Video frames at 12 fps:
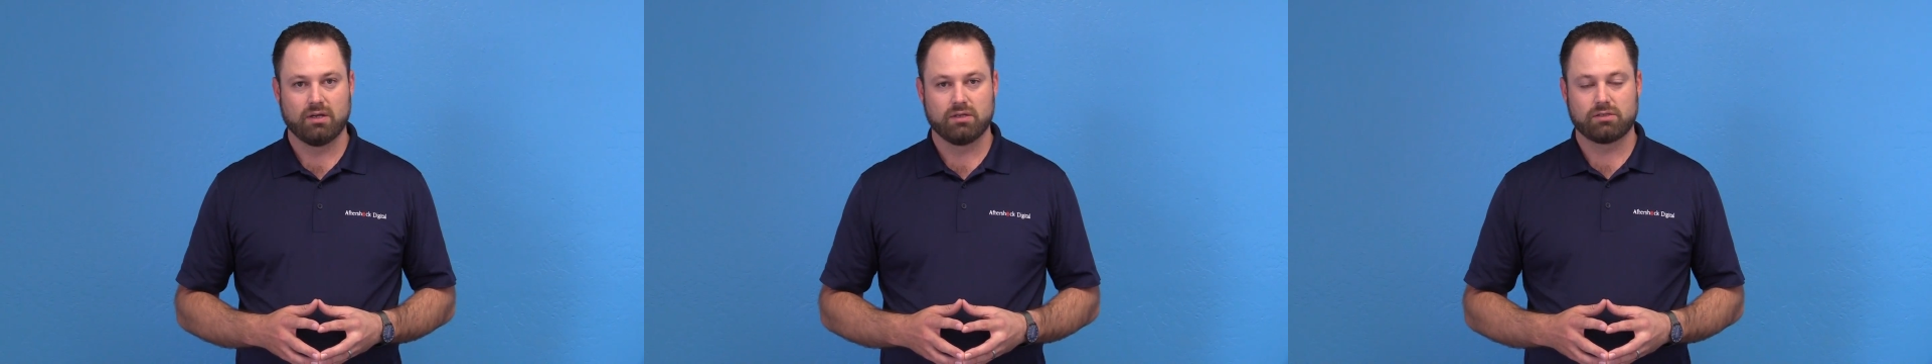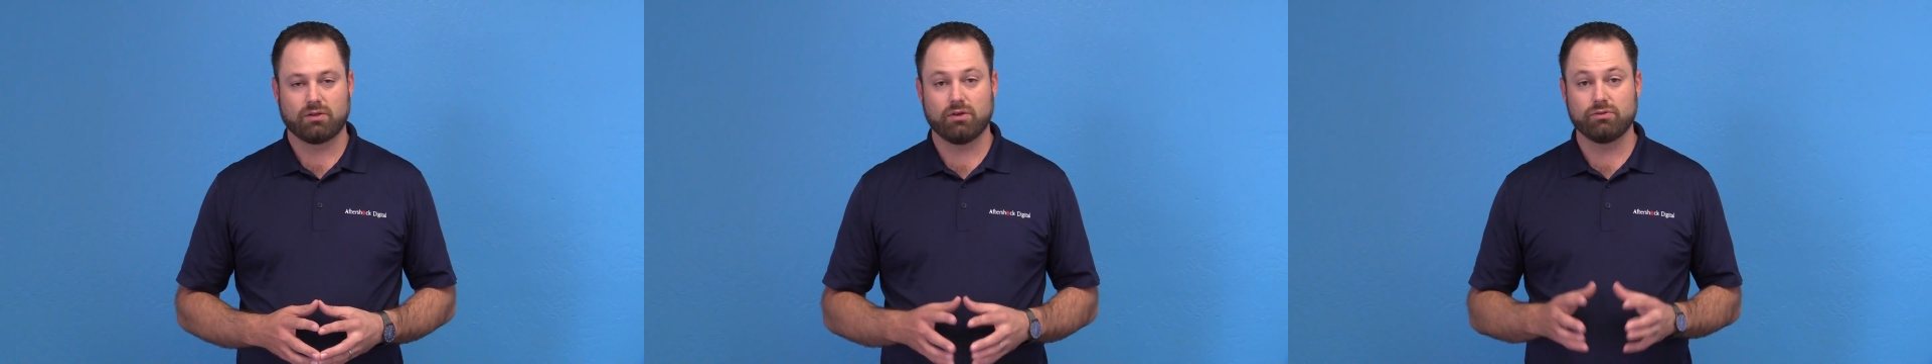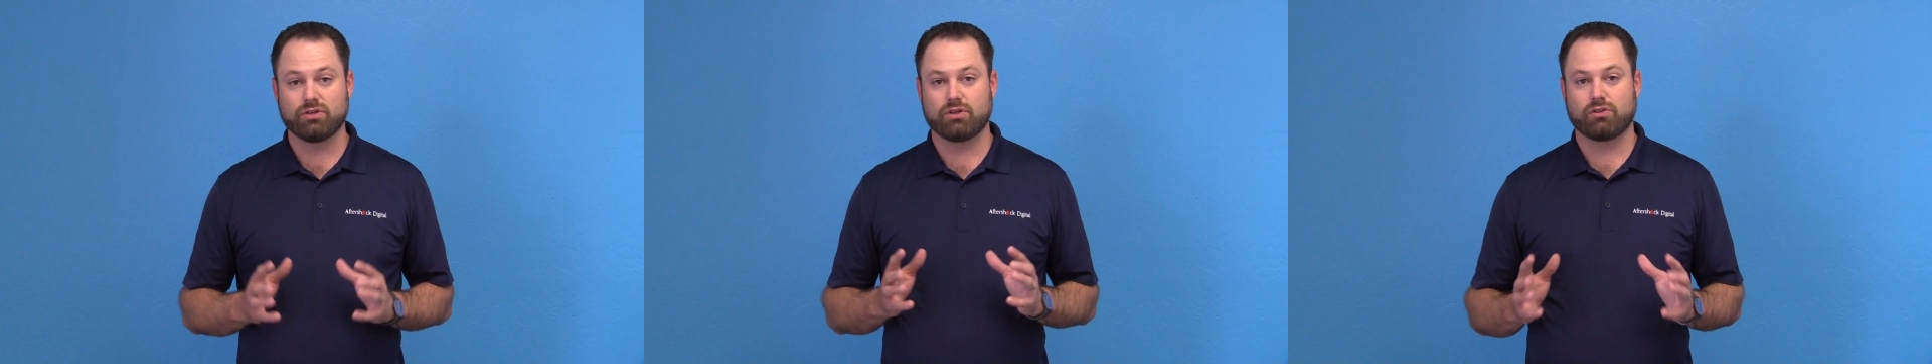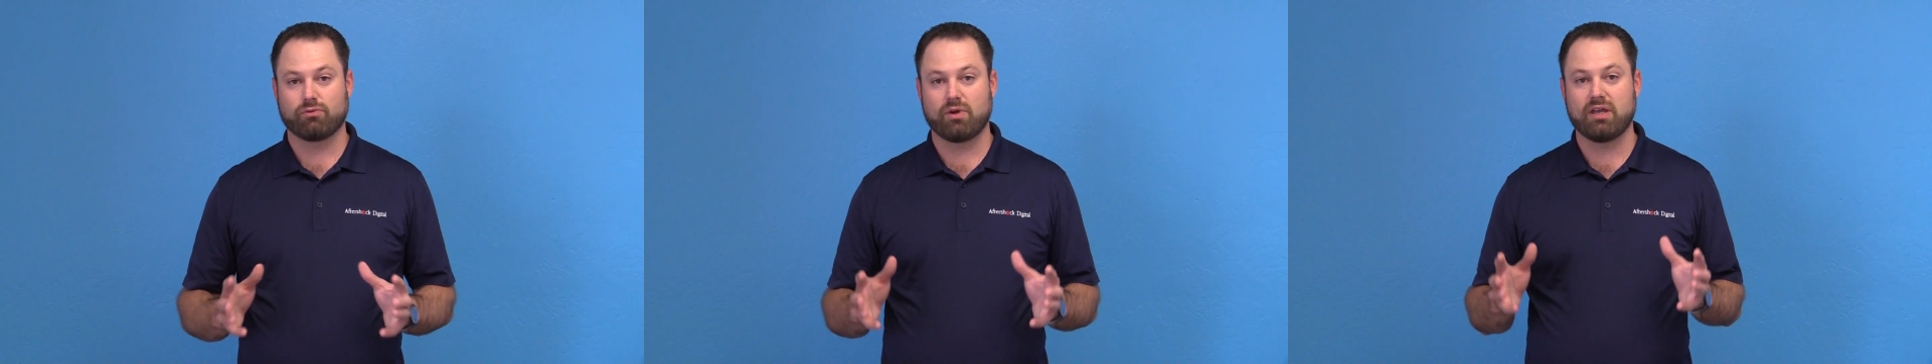So those are
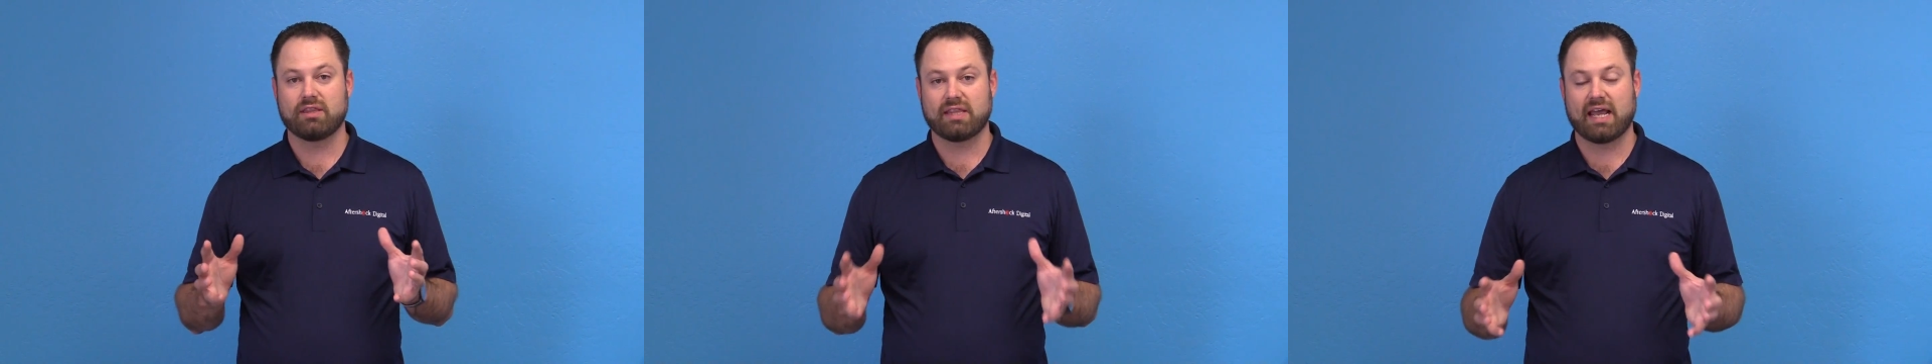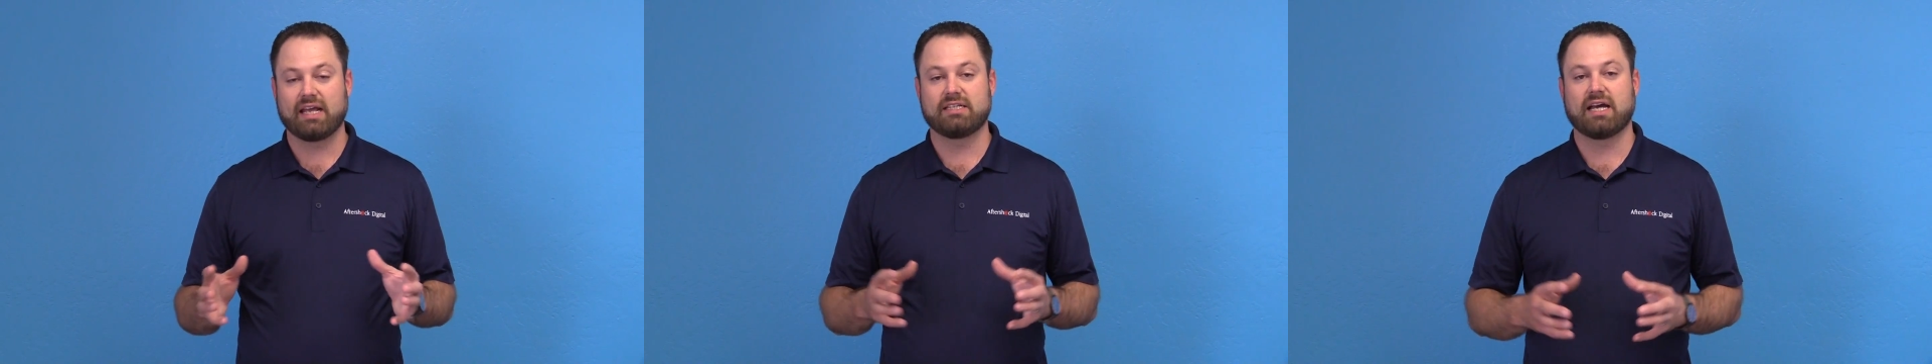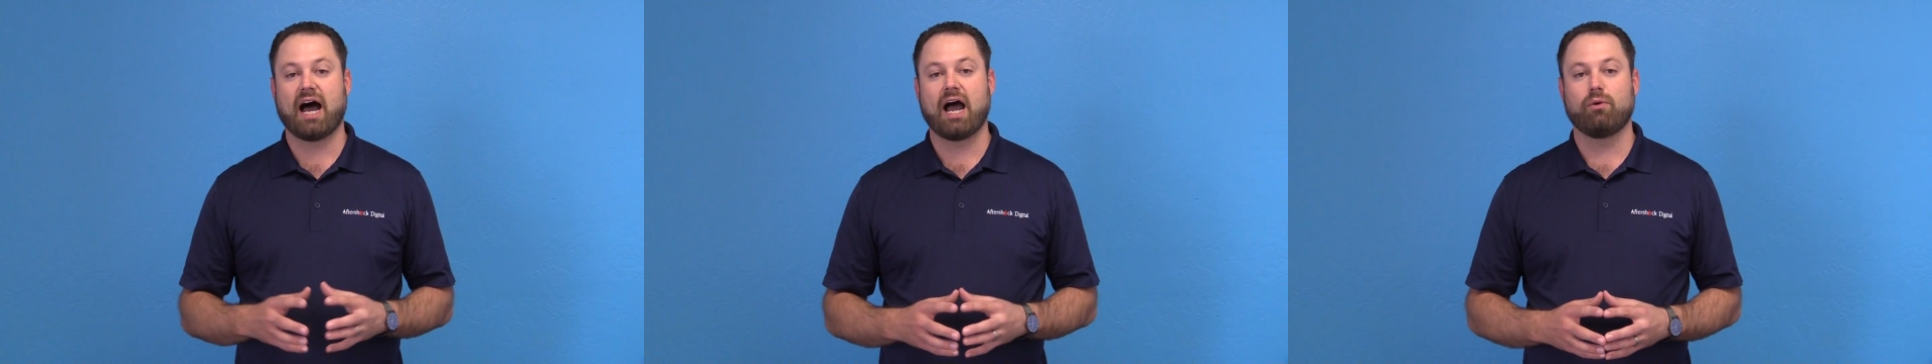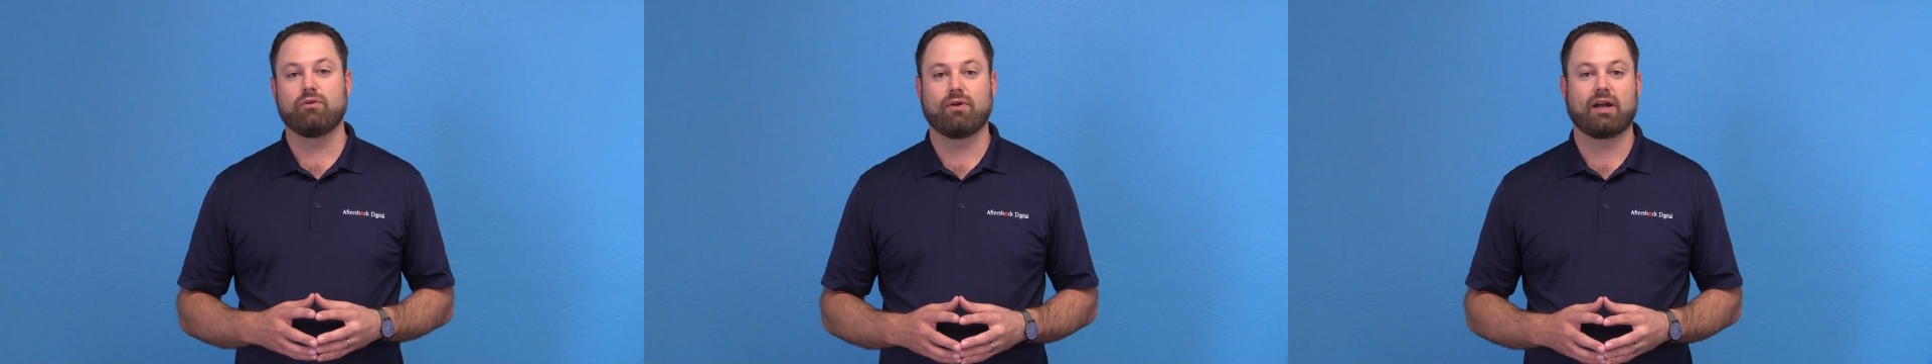three things
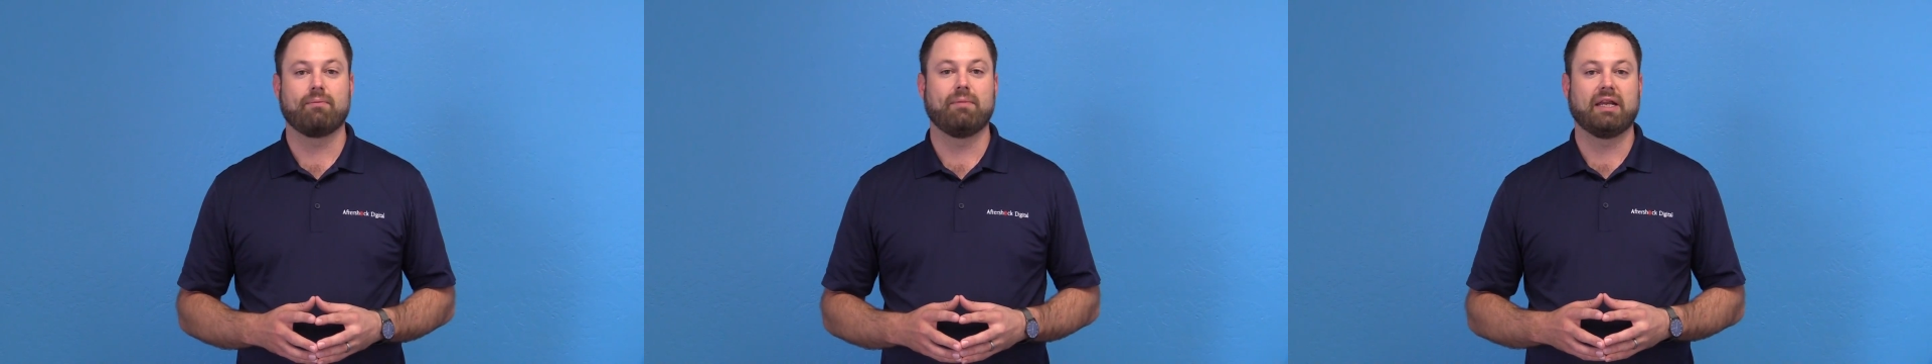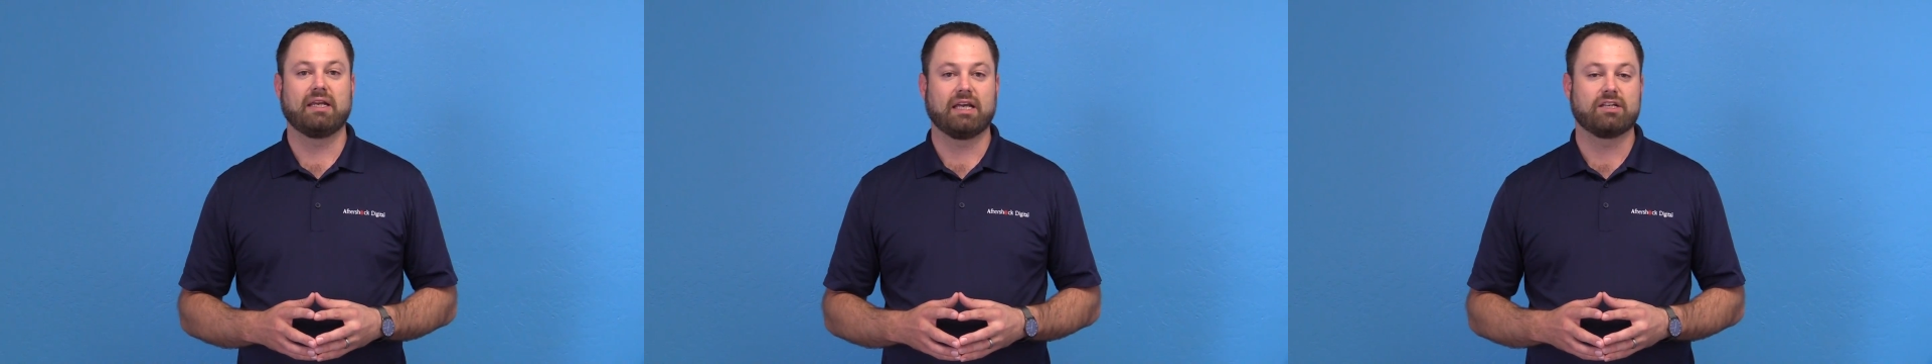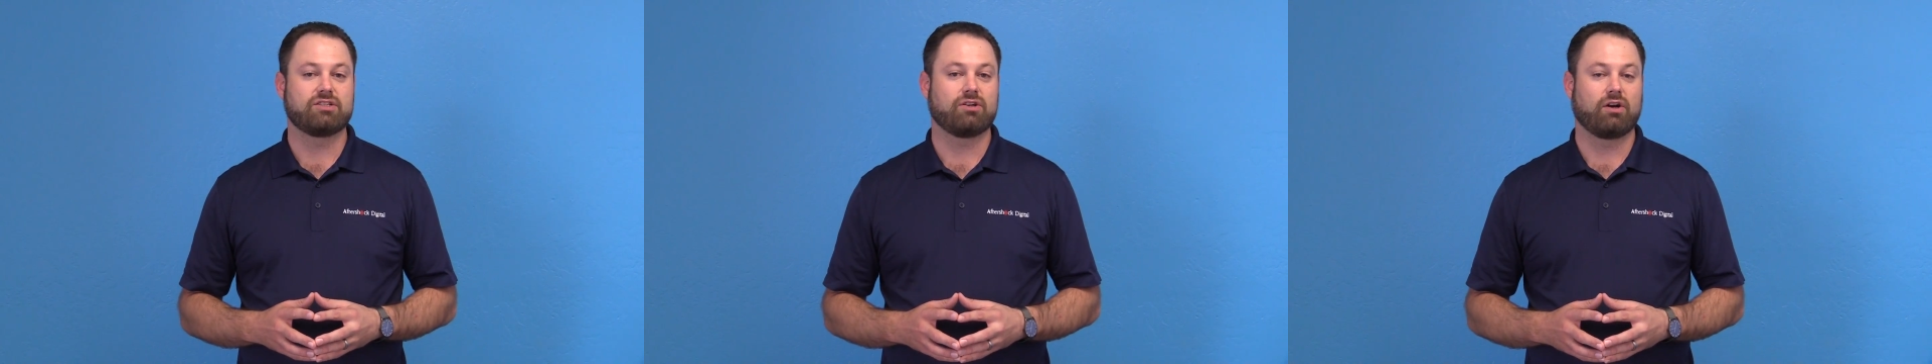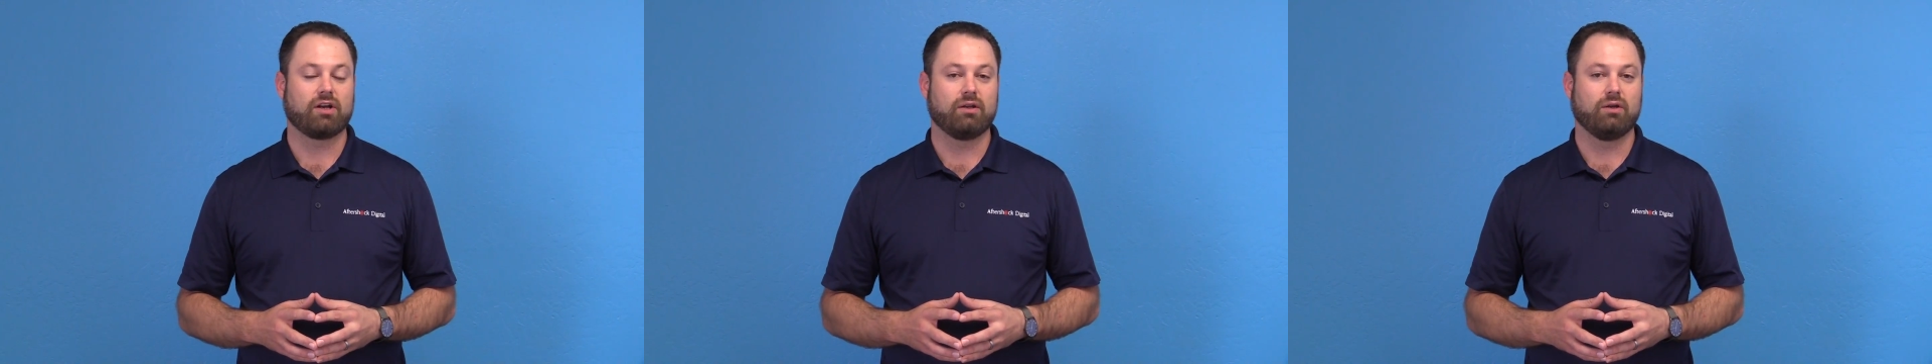I would recommend to get
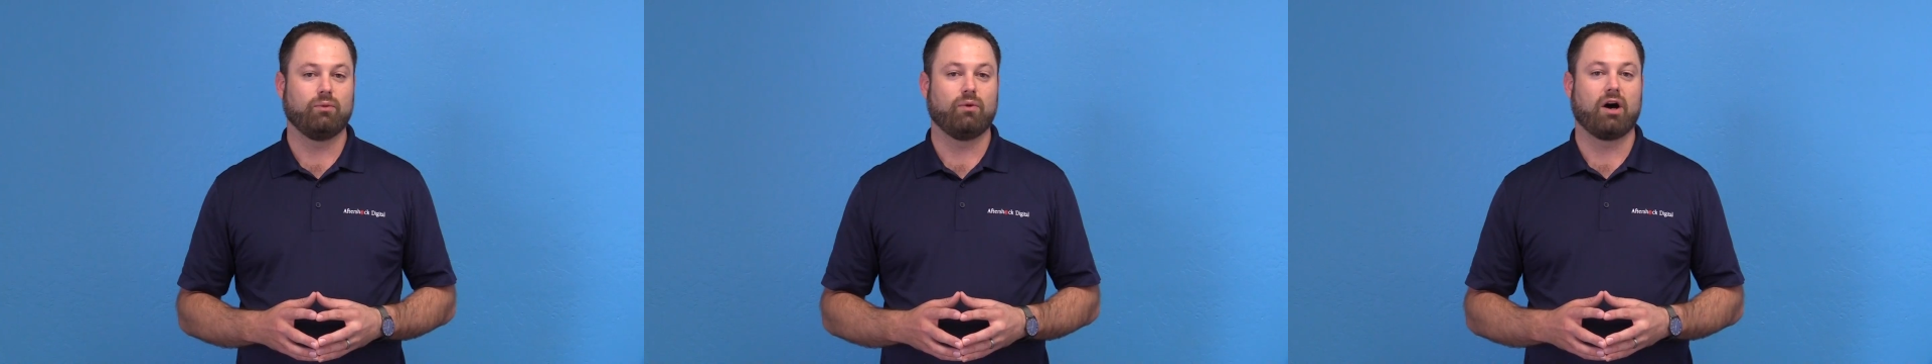started